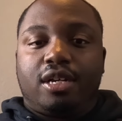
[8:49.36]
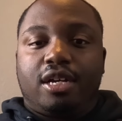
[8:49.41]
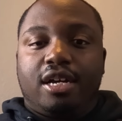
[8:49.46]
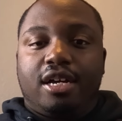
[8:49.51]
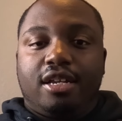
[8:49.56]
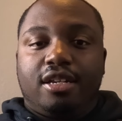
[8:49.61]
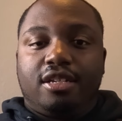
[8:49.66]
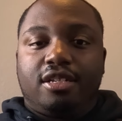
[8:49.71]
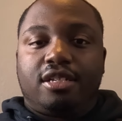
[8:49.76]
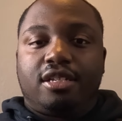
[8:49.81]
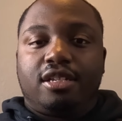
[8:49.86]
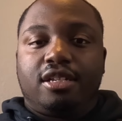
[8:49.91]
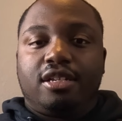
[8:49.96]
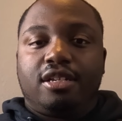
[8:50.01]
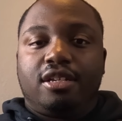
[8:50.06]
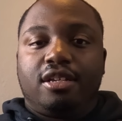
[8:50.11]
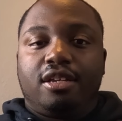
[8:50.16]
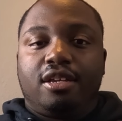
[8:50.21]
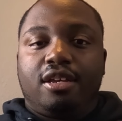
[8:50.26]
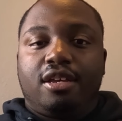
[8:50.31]

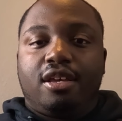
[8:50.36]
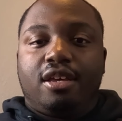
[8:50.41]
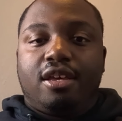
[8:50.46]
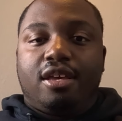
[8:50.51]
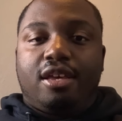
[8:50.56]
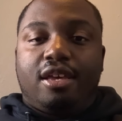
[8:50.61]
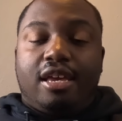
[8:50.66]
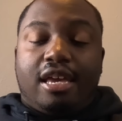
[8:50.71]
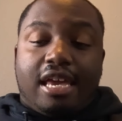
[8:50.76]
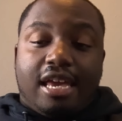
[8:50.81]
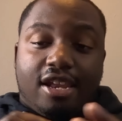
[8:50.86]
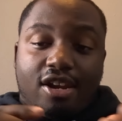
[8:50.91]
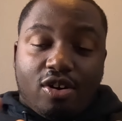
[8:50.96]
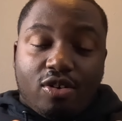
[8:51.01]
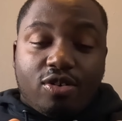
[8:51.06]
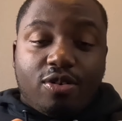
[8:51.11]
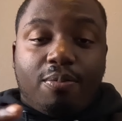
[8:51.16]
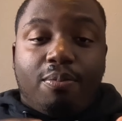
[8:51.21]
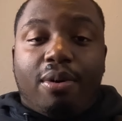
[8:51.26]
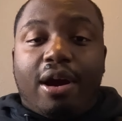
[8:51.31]
honestly. And
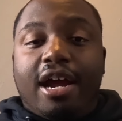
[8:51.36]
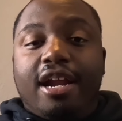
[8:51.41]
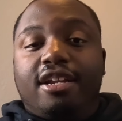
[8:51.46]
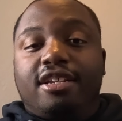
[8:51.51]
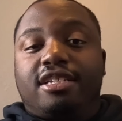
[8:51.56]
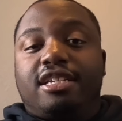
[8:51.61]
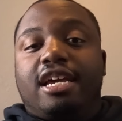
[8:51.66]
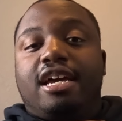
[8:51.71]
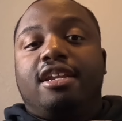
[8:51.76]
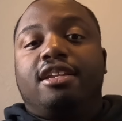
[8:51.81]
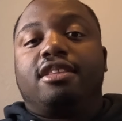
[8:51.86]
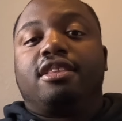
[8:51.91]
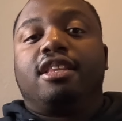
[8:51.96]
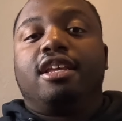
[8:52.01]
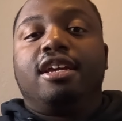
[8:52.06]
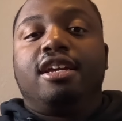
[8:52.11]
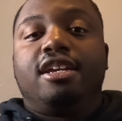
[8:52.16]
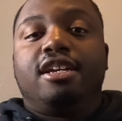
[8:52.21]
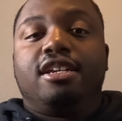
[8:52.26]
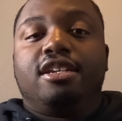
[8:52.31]
on the brighter side of
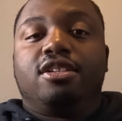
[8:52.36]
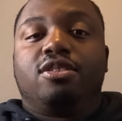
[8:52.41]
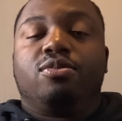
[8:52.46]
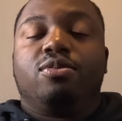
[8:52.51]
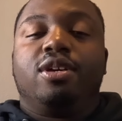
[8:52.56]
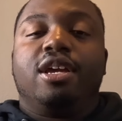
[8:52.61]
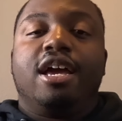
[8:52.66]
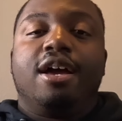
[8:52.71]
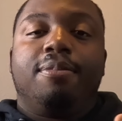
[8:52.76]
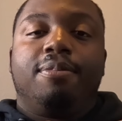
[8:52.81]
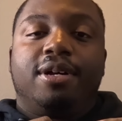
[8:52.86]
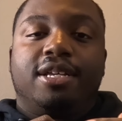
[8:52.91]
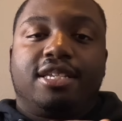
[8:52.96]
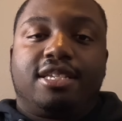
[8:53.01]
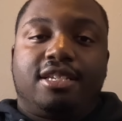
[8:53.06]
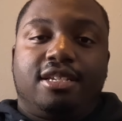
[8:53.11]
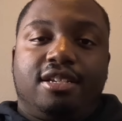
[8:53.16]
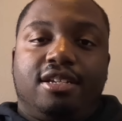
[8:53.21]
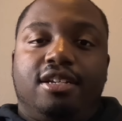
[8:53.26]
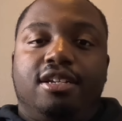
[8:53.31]
things, we have my
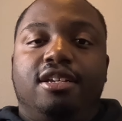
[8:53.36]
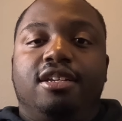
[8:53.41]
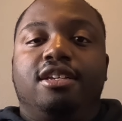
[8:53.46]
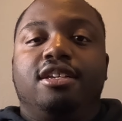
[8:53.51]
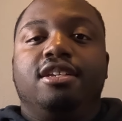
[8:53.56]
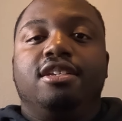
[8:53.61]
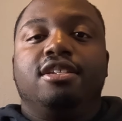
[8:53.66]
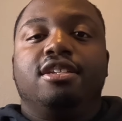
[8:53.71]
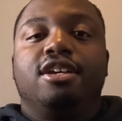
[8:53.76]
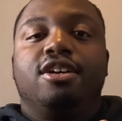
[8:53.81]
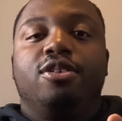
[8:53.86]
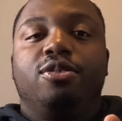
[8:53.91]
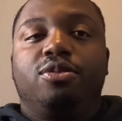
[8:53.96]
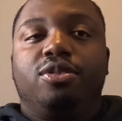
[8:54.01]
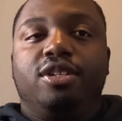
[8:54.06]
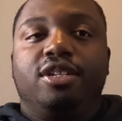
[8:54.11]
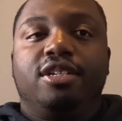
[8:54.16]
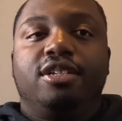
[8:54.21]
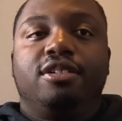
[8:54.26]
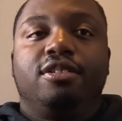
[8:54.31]
son. He's
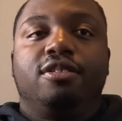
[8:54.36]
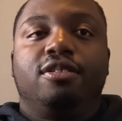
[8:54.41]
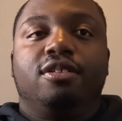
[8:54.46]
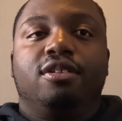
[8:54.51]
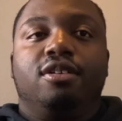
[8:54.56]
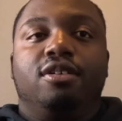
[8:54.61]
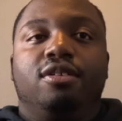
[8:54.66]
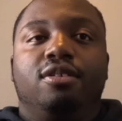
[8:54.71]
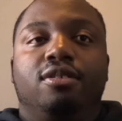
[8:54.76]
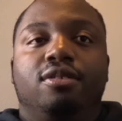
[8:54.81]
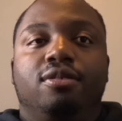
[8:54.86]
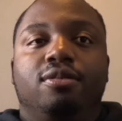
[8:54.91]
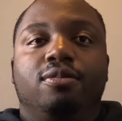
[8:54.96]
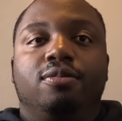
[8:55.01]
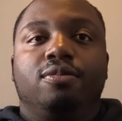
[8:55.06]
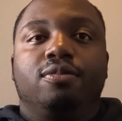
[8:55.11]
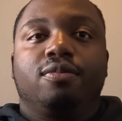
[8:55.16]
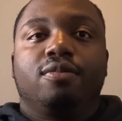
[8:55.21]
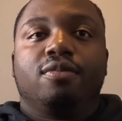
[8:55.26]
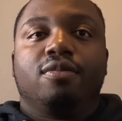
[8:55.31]
healthy.
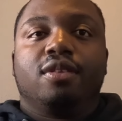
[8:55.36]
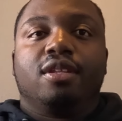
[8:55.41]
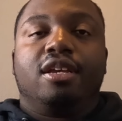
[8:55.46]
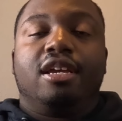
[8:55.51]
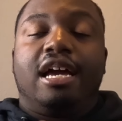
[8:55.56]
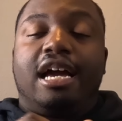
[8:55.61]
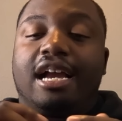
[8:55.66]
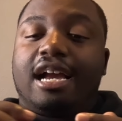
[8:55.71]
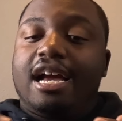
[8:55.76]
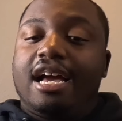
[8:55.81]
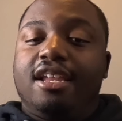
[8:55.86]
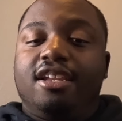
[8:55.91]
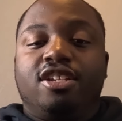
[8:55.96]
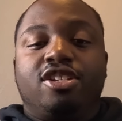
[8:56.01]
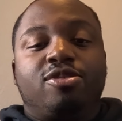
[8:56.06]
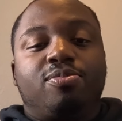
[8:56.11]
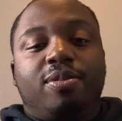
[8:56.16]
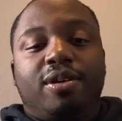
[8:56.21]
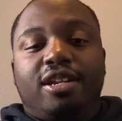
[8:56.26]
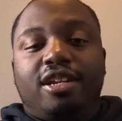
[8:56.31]
Um, I got to
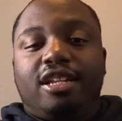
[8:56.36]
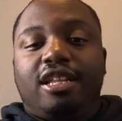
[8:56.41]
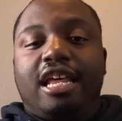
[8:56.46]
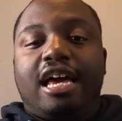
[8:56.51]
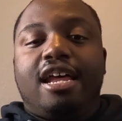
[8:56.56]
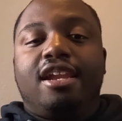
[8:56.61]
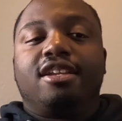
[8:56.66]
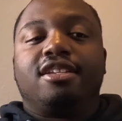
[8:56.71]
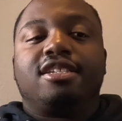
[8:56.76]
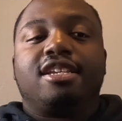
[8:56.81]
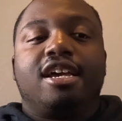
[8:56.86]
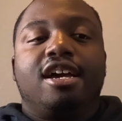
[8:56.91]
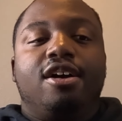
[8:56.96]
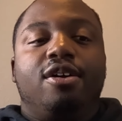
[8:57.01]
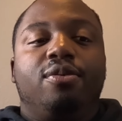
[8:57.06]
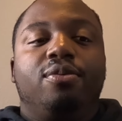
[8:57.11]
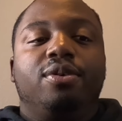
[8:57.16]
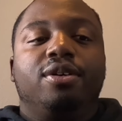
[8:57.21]
spend a lot of time